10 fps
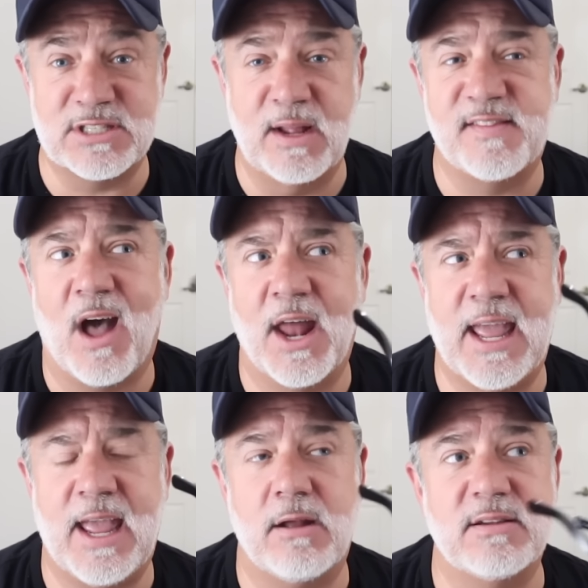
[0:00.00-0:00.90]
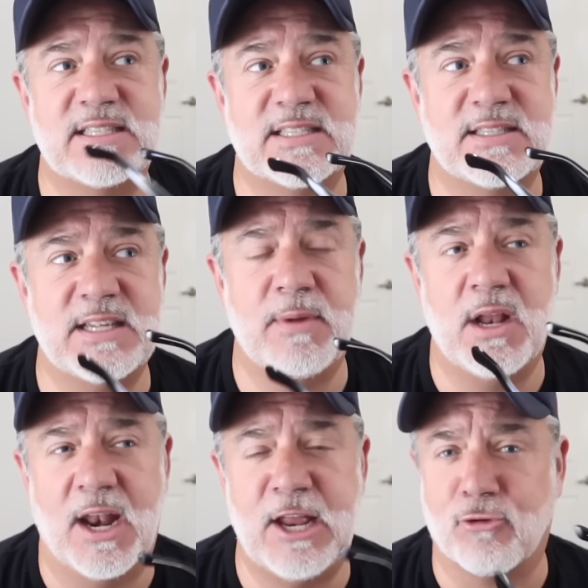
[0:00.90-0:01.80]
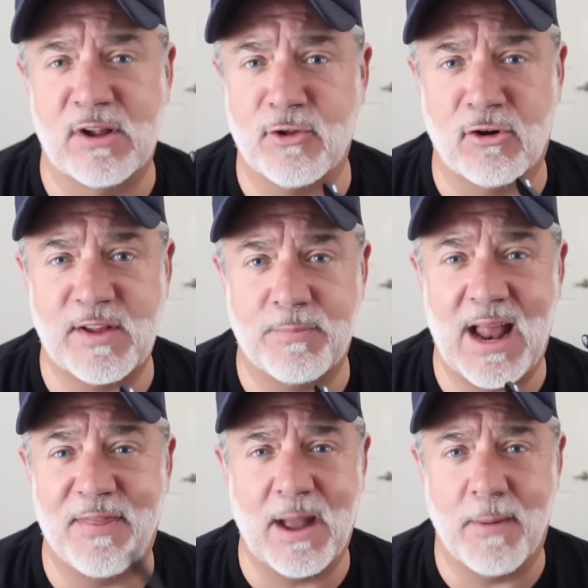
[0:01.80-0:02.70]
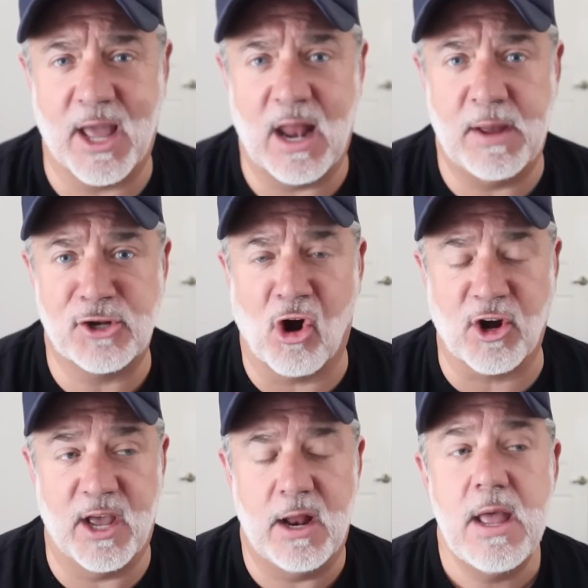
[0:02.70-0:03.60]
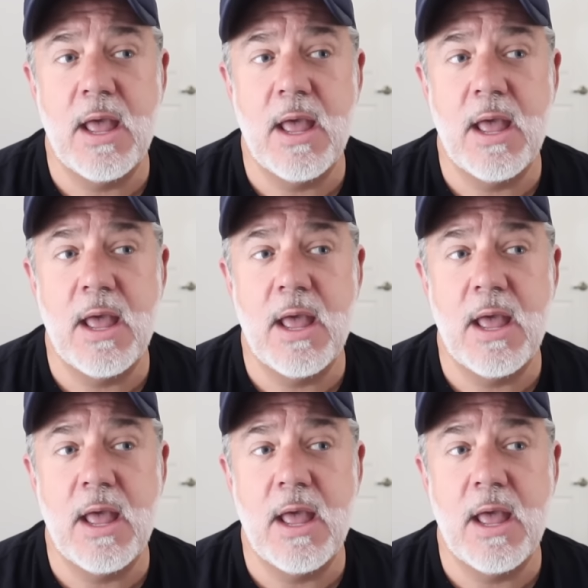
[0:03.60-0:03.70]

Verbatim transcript: it's honey, cinnamon honey drizzle or something. I think I might have got them at Target.